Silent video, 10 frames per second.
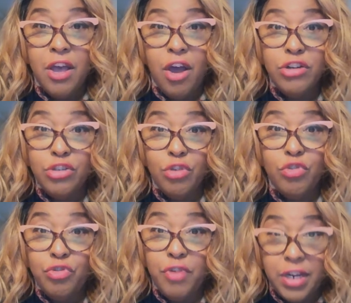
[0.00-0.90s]
are so
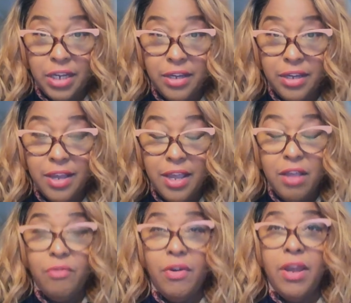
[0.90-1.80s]
draining,
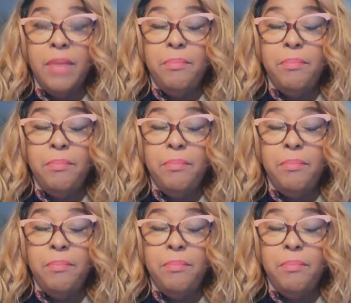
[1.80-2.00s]
right?